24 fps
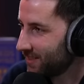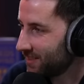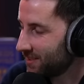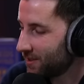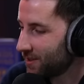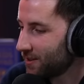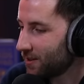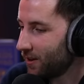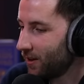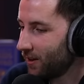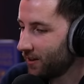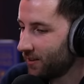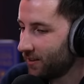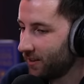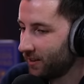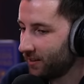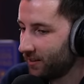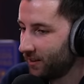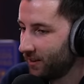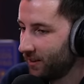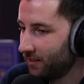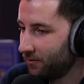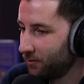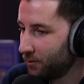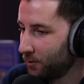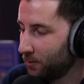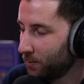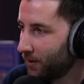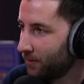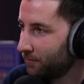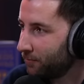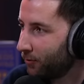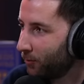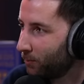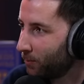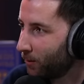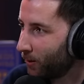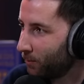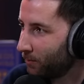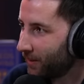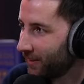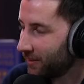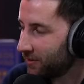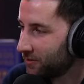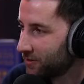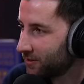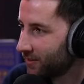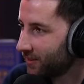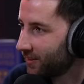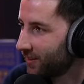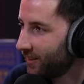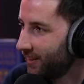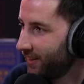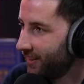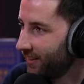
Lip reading: It's the sort of thing that if you were playing Football Manager